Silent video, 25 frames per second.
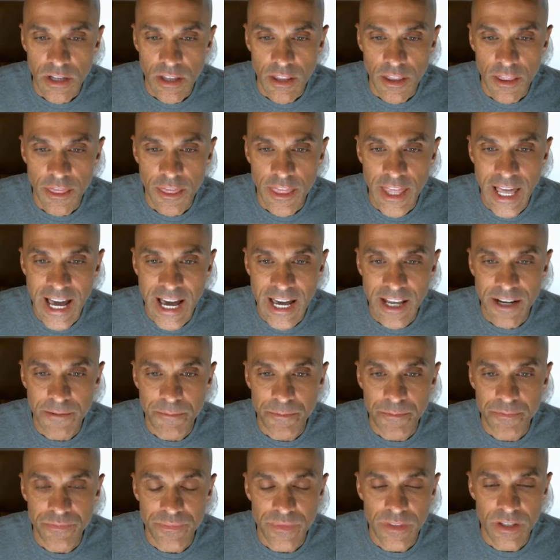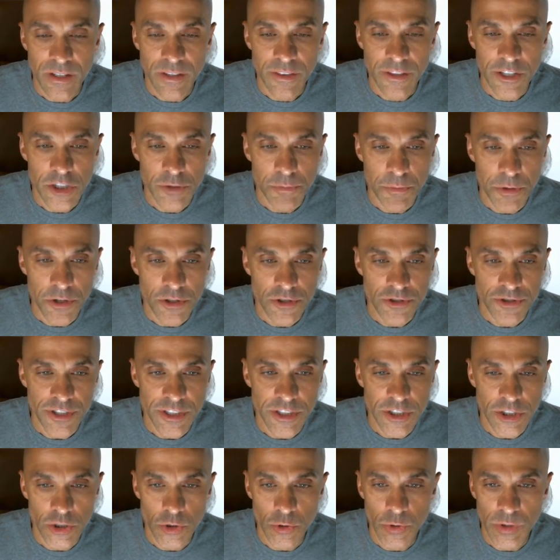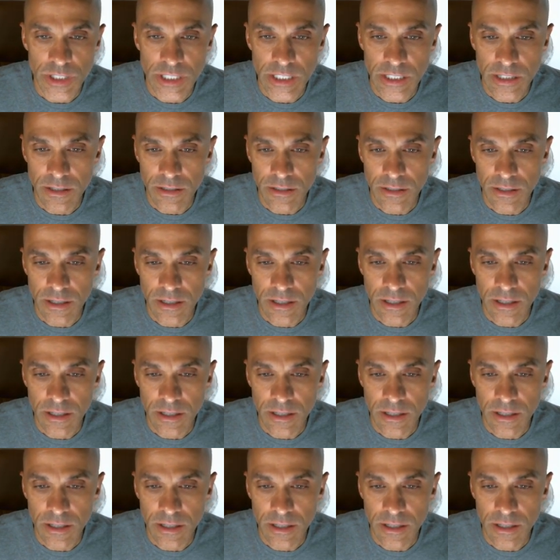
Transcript: that this person is doing